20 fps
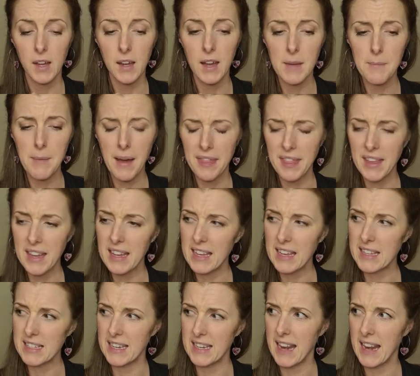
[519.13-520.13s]
I think
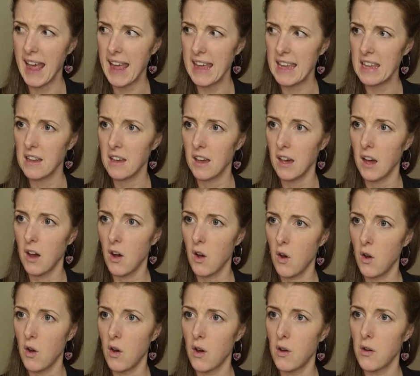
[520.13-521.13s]
it's an acre
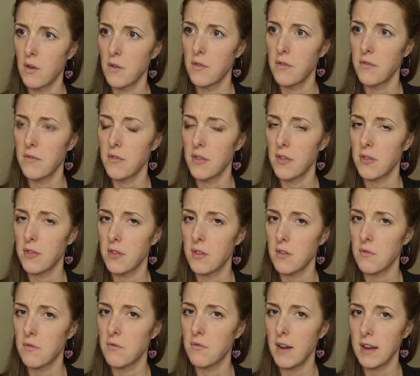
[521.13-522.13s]
of
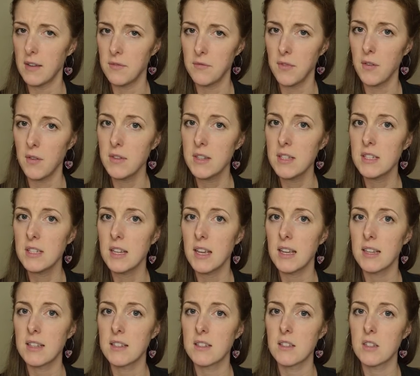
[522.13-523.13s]
the rainforest
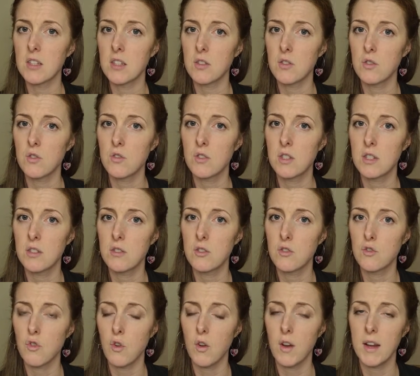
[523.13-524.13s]
is
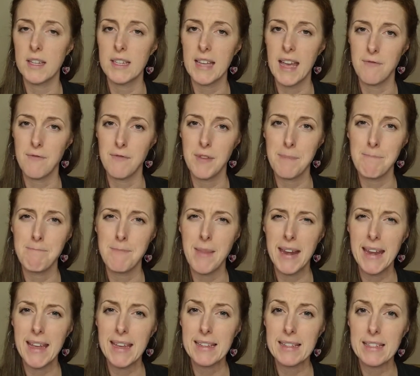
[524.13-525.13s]
destroyed every
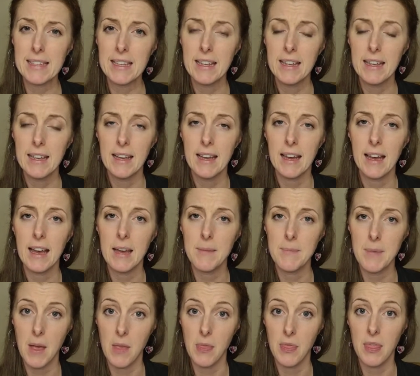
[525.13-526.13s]
minute,
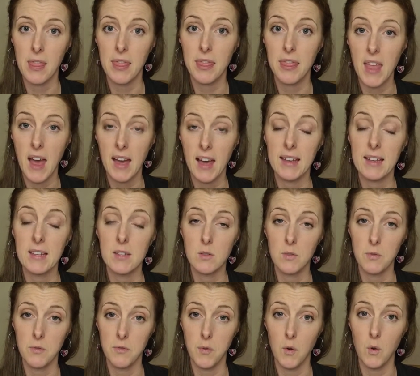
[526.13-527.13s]
and that
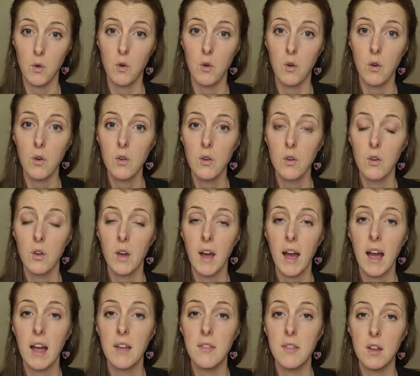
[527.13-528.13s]
is for
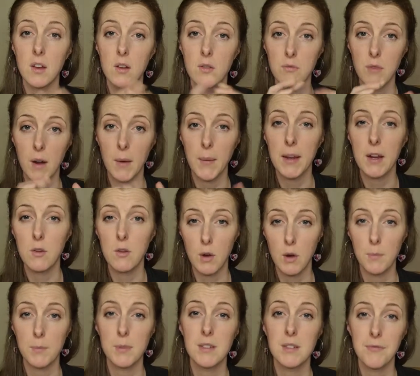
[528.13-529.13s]
either growing
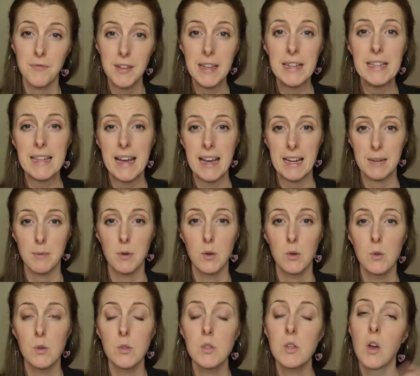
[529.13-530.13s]
crops to feed
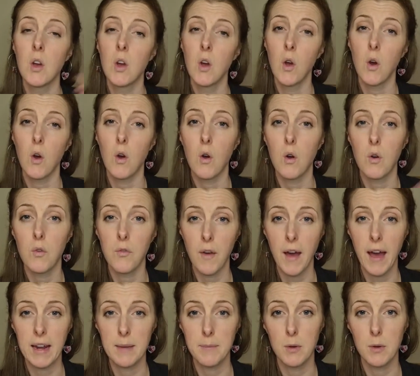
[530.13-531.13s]
animals or for
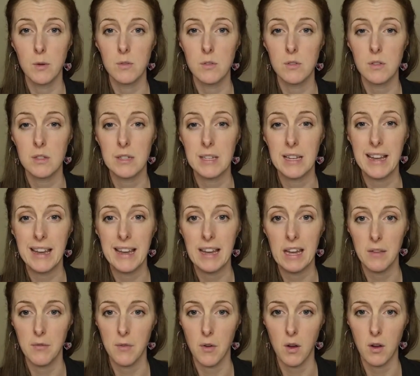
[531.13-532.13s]
animals to
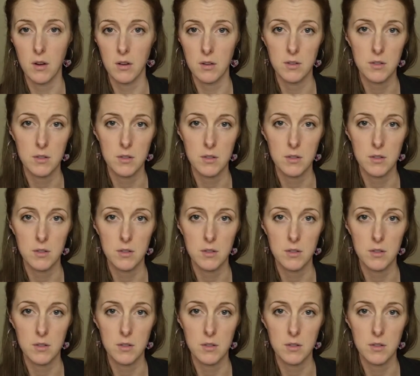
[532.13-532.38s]
live on.